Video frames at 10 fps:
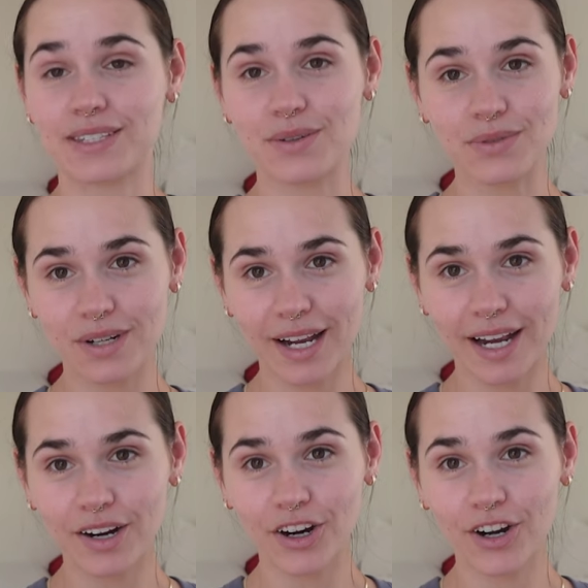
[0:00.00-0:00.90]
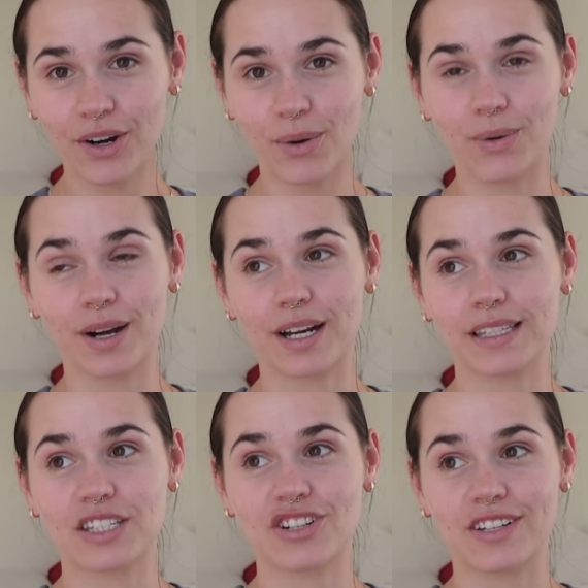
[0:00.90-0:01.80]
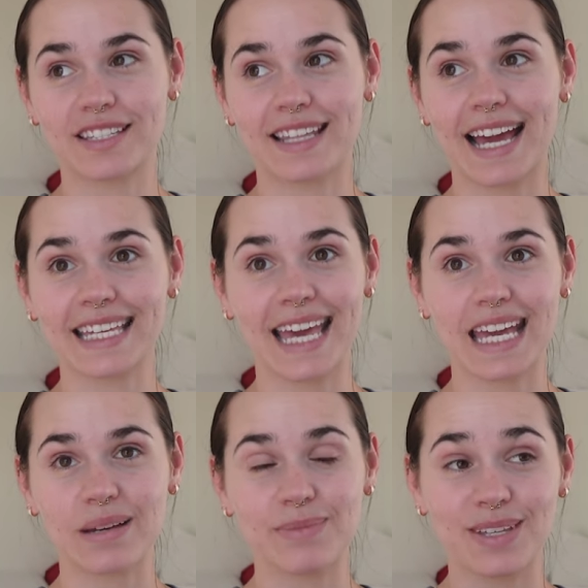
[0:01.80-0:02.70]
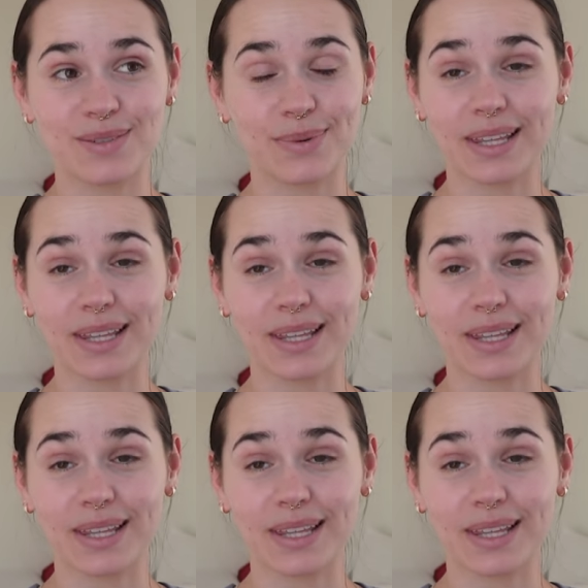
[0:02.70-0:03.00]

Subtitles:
it's user error or it's just that game is